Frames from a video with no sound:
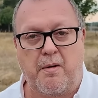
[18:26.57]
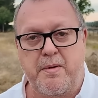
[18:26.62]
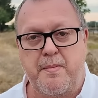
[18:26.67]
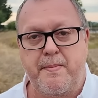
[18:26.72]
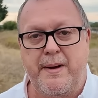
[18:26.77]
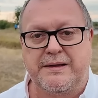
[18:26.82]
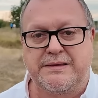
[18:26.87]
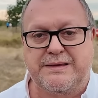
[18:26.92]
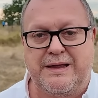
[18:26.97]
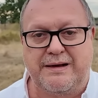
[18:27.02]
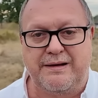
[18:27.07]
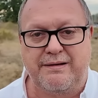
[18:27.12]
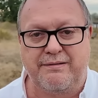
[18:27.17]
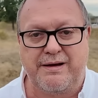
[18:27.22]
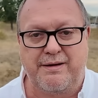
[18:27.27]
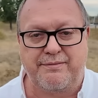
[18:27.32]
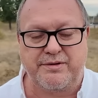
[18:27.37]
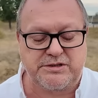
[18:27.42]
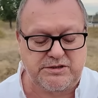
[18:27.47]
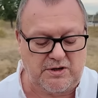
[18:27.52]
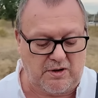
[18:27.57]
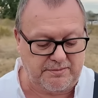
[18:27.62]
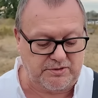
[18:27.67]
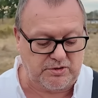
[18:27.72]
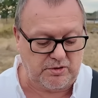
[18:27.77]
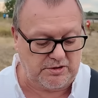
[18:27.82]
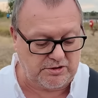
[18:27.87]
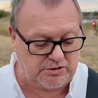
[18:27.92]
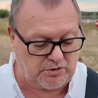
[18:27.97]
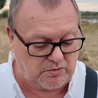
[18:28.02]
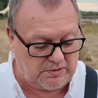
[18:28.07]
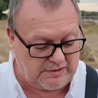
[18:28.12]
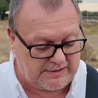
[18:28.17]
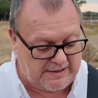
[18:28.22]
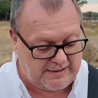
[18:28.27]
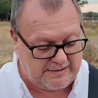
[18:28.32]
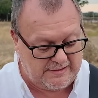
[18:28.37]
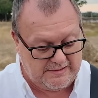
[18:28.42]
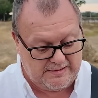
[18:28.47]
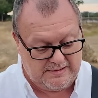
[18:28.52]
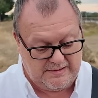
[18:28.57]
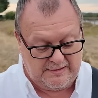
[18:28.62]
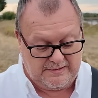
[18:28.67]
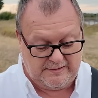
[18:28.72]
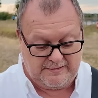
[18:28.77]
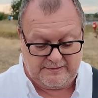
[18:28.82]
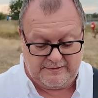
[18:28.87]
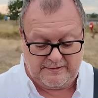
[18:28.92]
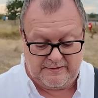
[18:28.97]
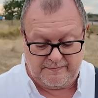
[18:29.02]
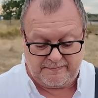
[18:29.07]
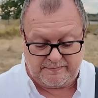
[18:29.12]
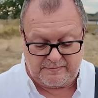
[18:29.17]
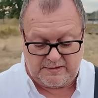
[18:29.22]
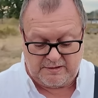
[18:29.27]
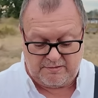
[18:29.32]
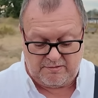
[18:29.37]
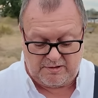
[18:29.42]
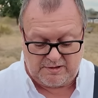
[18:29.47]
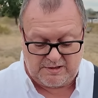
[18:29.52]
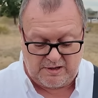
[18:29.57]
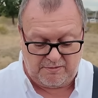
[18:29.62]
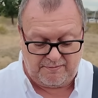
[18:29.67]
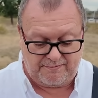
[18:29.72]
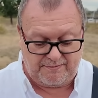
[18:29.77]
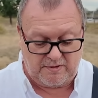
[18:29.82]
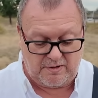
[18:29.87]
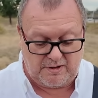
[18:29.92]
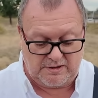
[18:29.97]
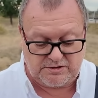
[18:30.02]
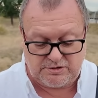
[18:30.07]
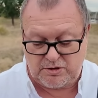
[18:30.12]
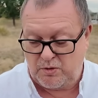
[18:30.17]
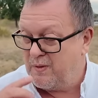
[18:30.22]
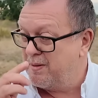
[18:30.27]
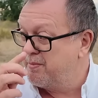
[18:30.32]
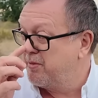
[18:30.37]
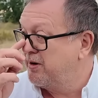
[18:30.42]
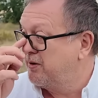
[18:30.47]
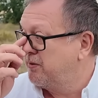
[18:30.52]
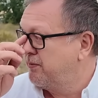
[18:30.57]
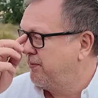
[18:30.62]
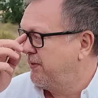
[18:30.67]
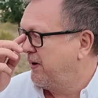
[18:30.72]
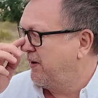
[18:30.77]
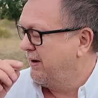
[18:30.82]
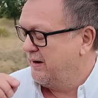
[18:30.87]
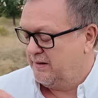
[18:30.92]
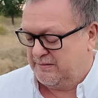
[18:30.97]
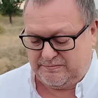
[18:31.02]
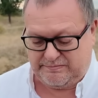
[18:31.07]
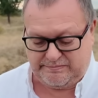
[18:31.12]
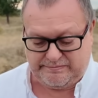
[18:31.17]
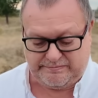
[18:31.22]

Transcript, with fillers: I'll be back down here another time doing this all again. All right, go fly. Let's do one more little flight.